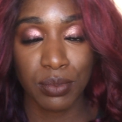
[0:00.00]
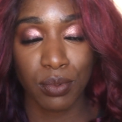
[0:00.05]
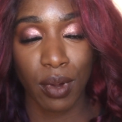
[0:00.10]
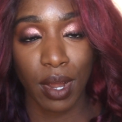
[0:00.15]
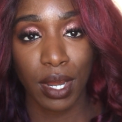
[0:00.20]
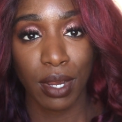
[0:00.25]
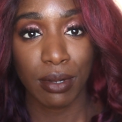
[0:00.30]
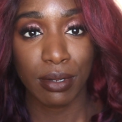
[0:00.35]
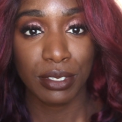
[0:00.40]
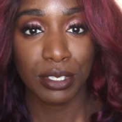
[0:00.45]
where
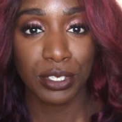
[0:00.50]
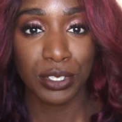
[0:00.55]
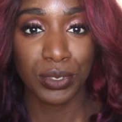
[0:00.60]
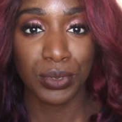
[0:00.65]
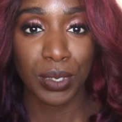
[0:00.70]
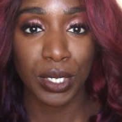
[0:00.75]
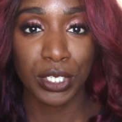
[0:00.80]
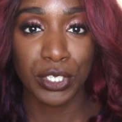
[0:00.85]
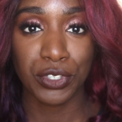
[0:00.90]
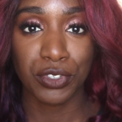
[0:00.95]
I go
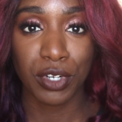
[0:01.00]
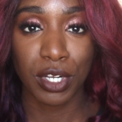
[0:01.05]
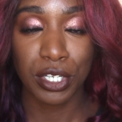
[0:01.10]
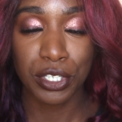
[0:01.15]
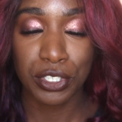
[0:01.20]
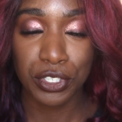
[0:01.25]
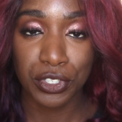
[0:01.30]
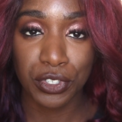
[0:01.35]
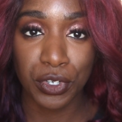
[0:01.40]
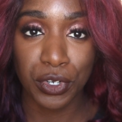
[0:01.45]
into a
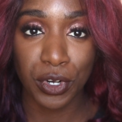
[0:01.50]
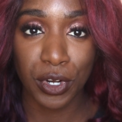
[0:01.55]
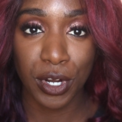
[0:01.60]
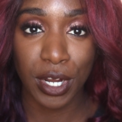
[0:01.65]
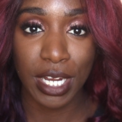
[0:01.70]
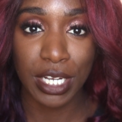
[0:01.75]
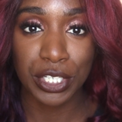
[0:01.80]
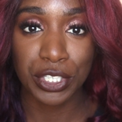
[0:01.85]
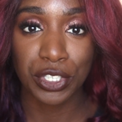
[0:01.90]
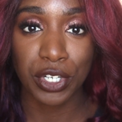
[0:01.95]
drugstore
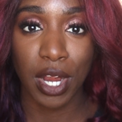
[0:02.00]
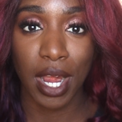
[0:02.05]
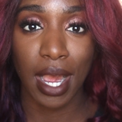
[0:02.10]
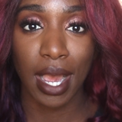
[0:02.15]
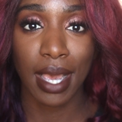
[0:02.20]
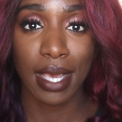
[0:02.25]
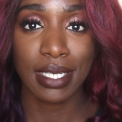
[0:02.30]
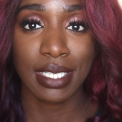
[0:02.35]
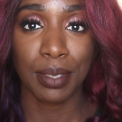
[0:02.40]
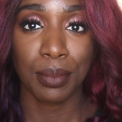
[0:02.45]
and
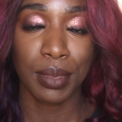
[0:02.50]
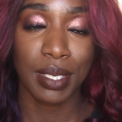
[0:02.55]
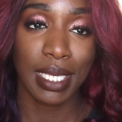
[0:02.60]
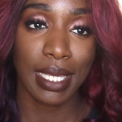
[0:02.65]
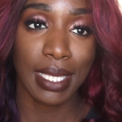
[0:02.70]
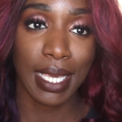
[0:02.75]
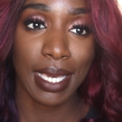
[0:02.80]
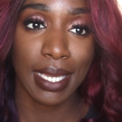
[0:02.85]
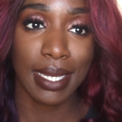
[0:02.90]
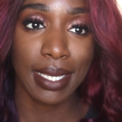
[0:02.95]
try some of the
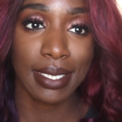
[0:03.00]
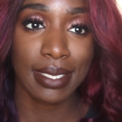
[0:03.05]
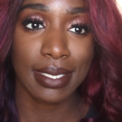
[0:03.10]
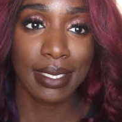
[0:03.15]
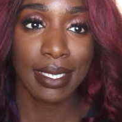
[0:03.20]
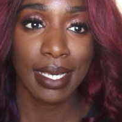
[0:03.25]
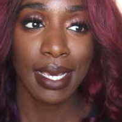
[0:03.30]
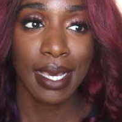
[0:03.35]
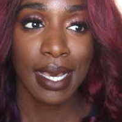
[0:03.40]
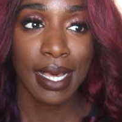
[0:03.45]

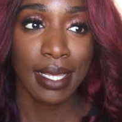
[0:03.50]
latest